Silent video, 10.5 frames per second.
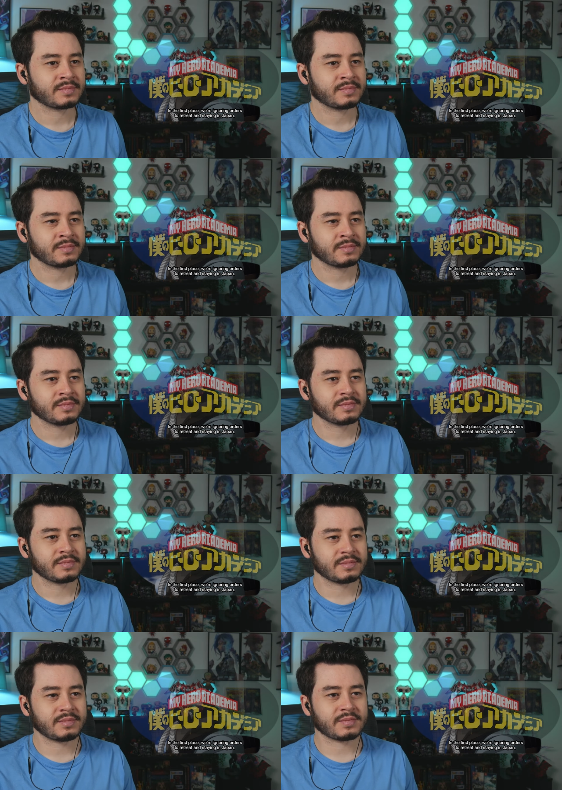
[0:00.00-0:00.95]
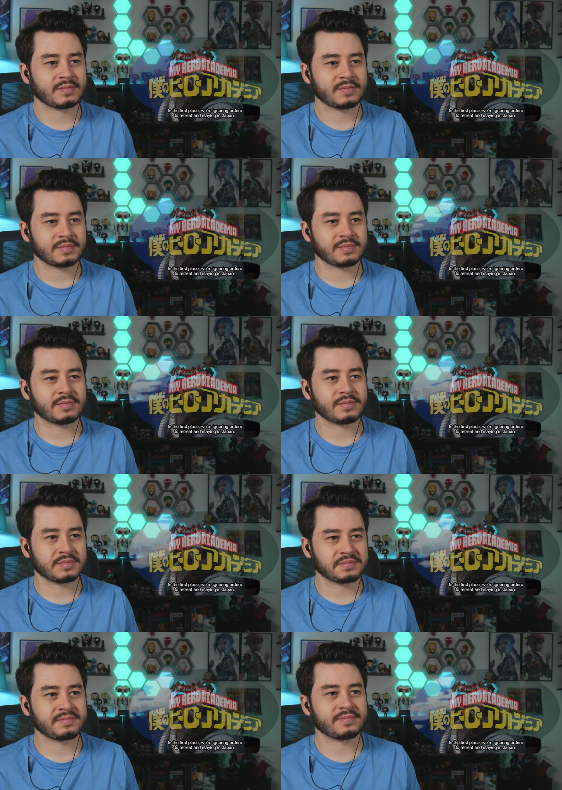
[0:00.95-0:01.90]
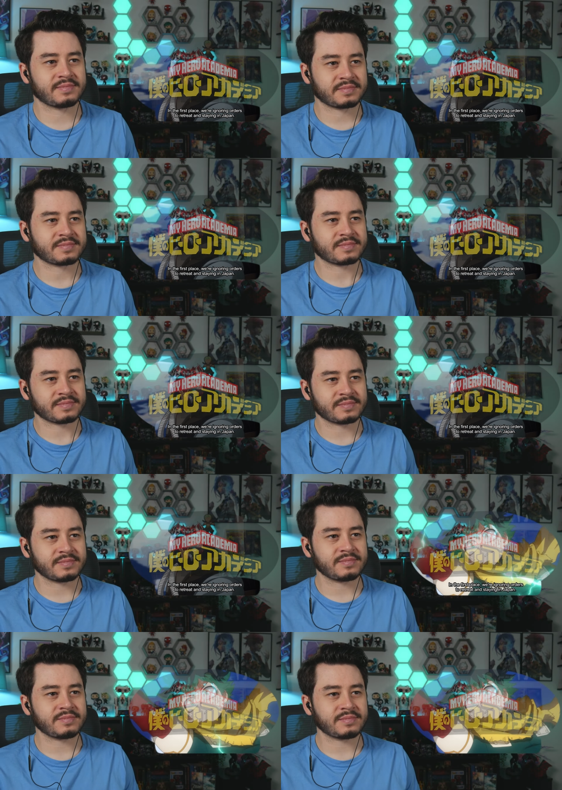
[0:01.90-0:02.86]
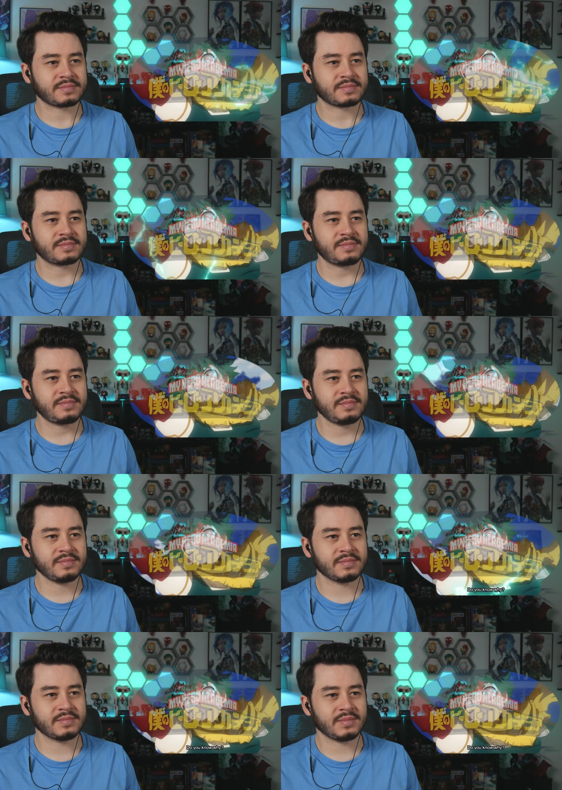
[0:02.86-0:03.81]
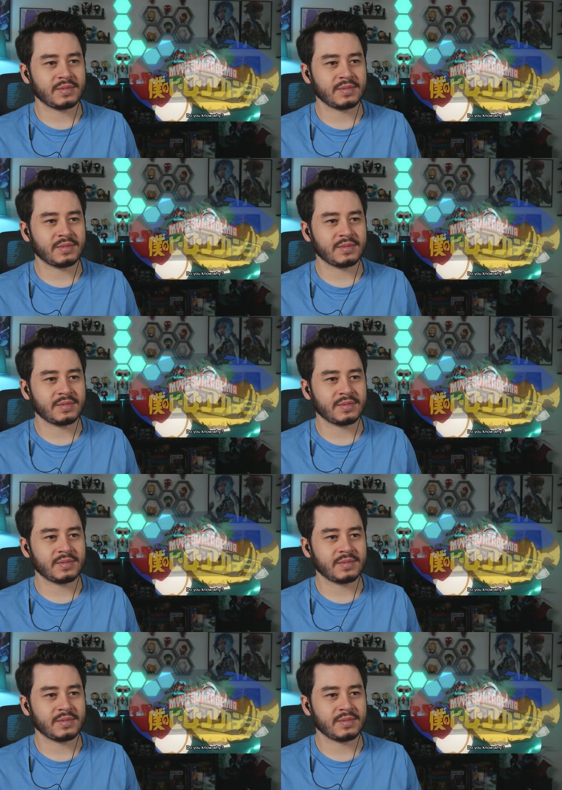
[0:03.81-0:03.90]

[no speech]